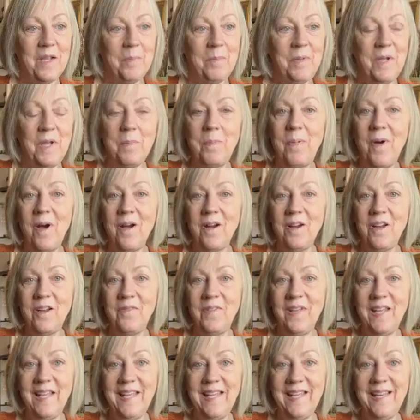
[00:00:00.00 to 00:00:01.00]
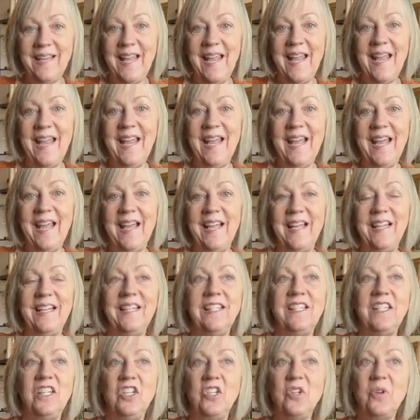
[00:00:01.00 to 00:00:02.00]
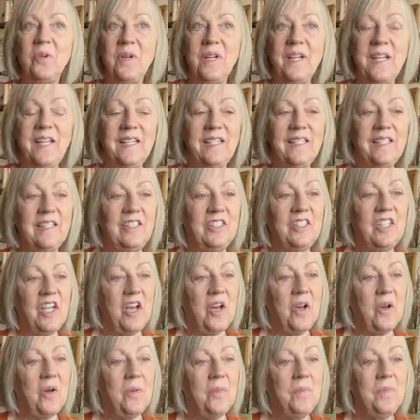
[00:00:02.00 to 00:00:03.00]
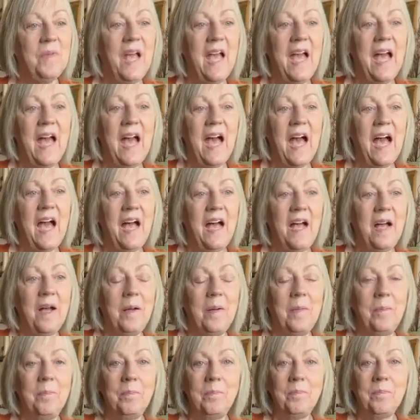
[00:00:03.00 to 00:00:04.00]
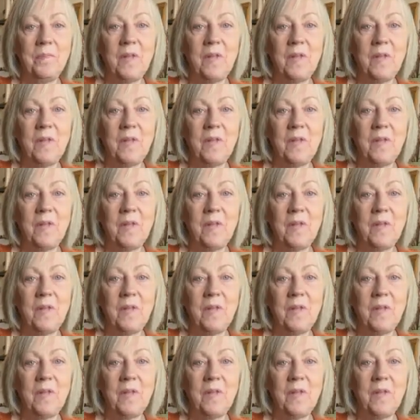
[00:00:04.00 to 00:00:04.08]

be a part of it and to do it. So, um,